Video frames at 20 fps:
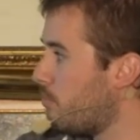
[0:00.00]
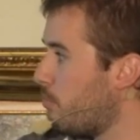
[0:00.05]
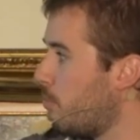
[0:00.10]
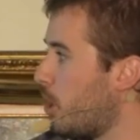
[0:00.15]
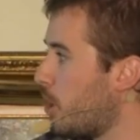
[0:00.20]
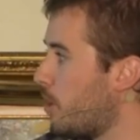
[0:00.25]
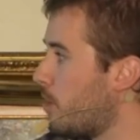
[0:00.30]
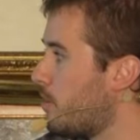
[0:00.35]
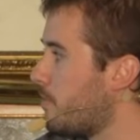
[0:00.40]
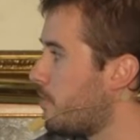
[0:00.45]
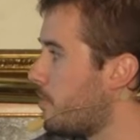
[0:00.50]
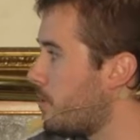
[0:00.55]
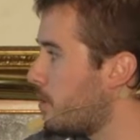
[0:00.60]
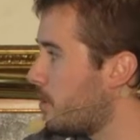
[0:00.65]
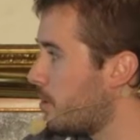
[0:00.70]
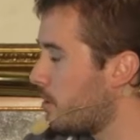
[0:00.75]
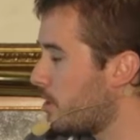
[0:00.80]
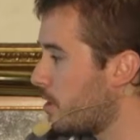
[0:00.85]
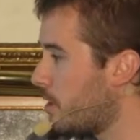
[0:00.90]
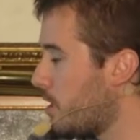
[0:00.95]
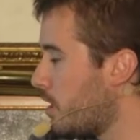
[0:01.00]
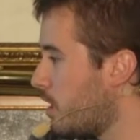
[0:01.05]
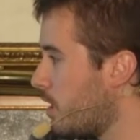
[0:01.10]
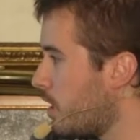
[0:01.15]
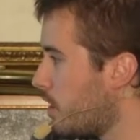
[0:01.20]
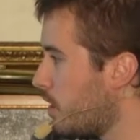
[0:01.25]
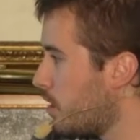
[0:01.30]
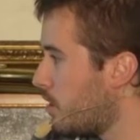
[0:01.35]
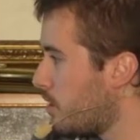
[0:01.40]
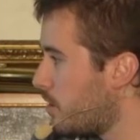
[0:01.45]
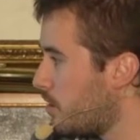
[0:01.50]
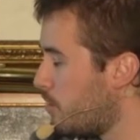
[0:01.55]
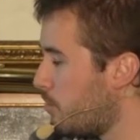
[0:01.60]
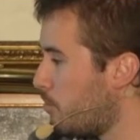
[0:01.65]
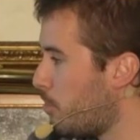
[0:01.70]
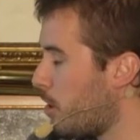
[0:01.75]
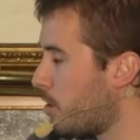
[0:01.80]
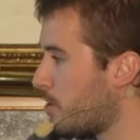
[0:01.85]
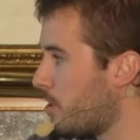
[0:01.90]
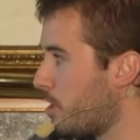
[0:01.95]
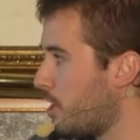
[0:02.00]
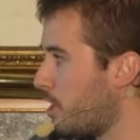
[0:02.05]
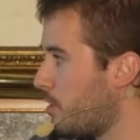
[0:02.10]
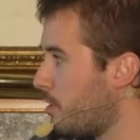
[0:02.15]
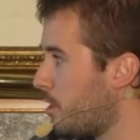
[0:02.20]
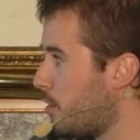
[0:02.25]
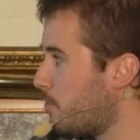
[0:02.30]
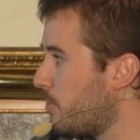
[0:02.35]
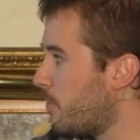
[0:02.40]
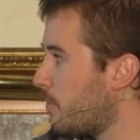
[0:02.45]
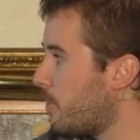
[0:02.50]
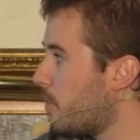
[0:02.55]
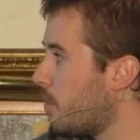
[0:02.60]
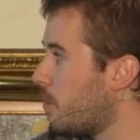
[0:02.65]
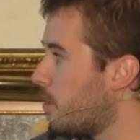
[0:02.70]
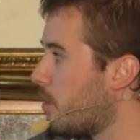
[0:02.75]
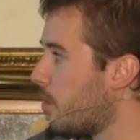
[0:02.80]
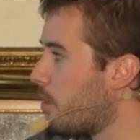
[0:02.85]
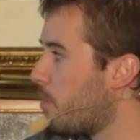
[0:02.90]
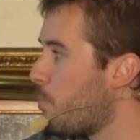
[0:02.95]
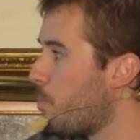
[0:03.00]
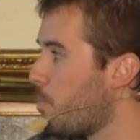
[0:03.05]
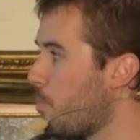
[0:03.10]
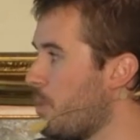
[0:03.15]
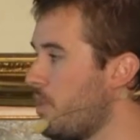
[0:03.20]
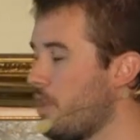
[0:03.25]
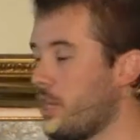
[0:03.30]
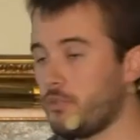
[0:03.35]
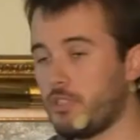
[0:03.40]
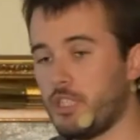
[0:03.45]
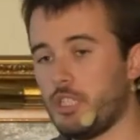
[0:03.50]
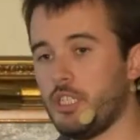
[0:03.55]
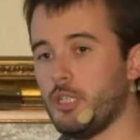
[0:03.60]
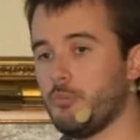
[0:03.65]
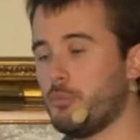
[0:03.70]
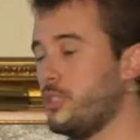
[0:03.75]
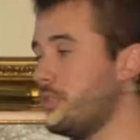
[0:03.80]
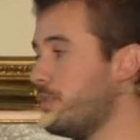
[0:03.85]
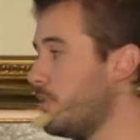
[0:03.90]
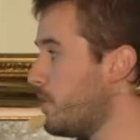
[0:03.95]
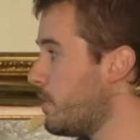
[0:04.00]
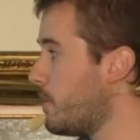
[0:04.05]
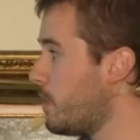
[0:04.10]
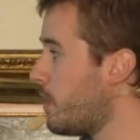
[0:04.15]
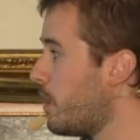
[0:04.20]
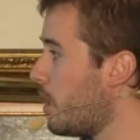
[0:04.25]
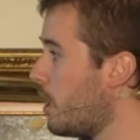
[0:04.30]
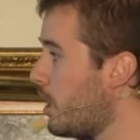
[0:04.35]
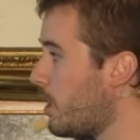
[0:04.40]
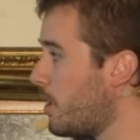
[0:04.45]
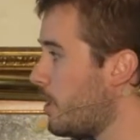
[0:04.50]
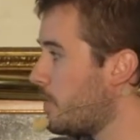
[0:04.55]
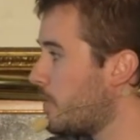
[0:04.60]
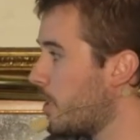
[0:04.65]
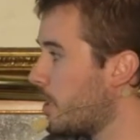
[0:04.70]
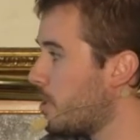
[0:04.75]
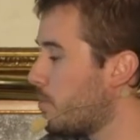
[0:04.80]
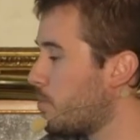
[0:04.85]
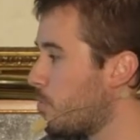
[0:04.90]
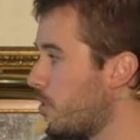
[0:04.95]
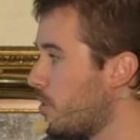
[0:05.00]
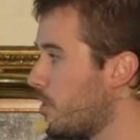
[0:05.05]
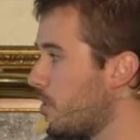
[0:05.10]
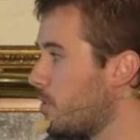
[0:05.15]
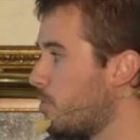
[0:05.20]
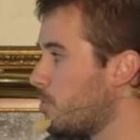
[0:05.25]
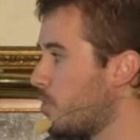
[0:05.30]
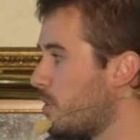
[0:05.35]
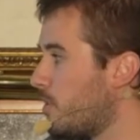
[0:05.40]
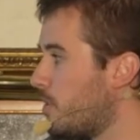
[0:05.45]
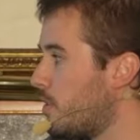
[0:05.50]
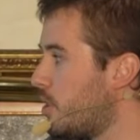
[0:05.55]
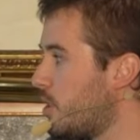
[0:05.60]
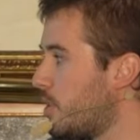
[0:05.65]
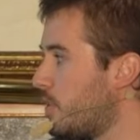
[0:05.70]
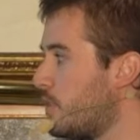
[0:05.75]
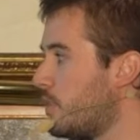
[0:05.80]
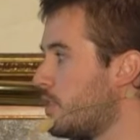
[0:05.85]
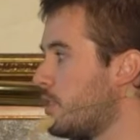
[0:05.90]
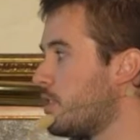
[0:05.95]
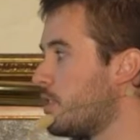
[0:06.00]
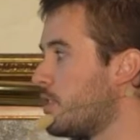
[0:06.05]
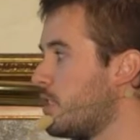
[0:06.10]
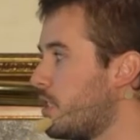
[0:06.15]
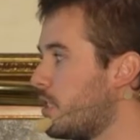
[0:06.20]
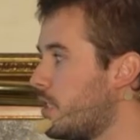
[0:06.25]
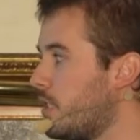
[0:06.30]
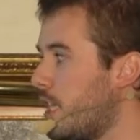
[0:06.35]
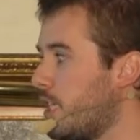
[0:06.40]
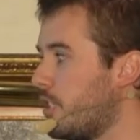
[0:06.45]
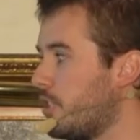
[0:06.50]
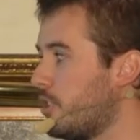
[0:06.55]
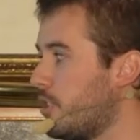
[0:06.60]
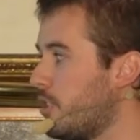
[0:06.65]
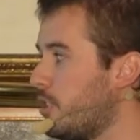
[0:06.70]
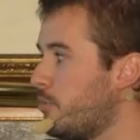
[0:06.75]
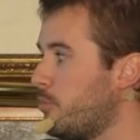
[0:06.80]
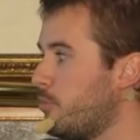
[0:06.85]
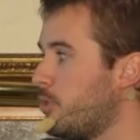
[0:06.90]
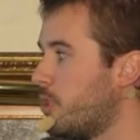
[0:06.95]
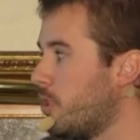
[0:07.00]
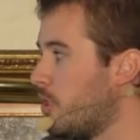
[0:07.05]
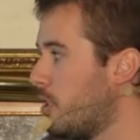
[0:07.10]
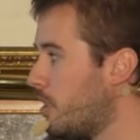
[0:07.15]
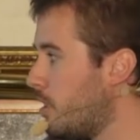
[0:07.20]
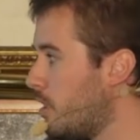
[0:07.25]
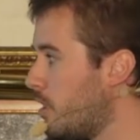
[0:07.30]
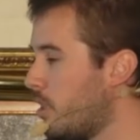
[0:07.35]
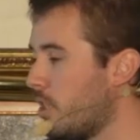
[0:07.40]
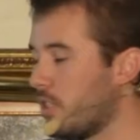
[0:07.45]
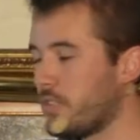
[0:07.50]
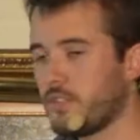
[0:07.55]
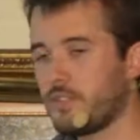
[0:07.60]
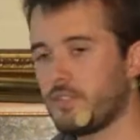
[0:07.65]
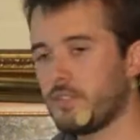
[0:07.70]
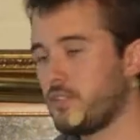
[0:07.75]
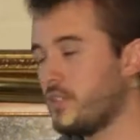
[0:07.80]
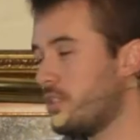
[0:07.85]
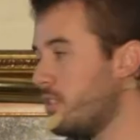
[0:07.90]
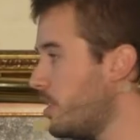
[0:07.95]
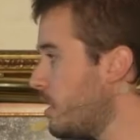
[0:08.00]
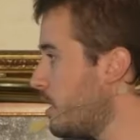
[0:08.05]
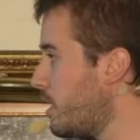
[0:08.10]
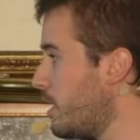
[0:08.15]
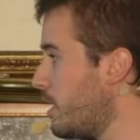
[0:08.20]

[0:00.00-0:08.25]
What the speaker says: block of bar diagrams are without any options. The second one is with just dash name A star,